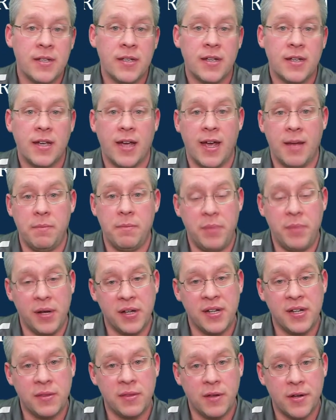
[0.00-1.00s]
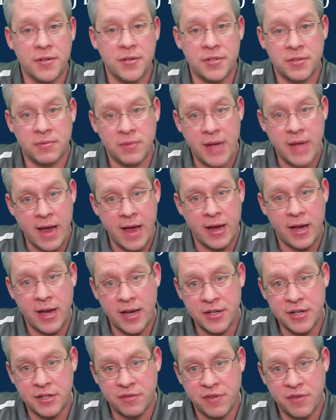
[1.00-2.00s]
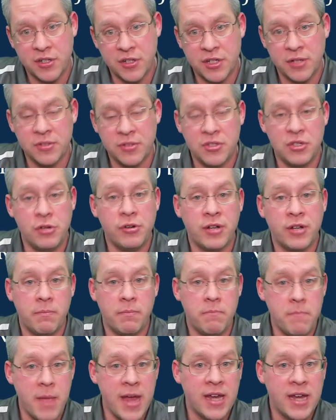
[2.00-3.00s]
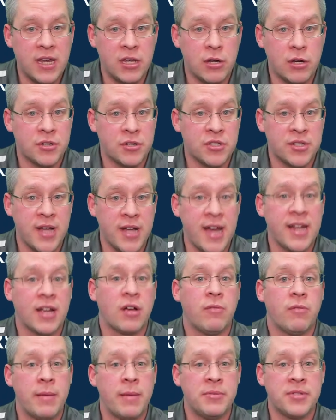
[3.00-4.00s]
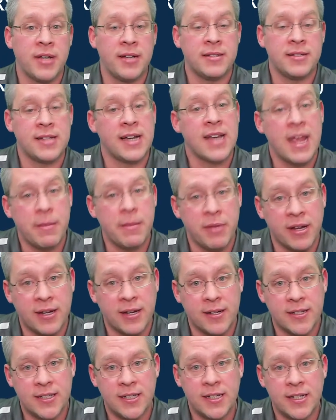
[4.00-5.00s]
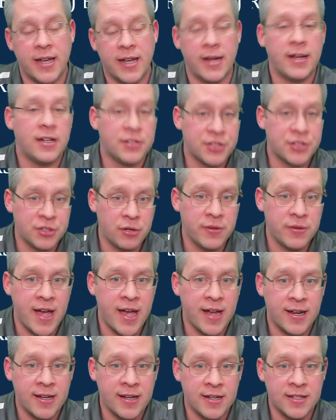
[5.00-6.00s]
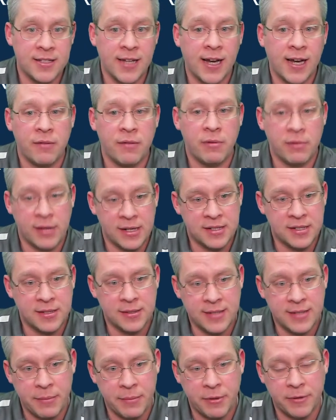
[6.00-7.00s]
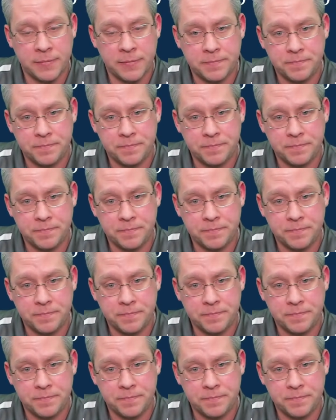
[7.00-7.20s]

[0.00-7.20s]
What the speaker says: And building those Azure functions, you can make your static website dynamic. And I'll show that in a second when we get to the demo.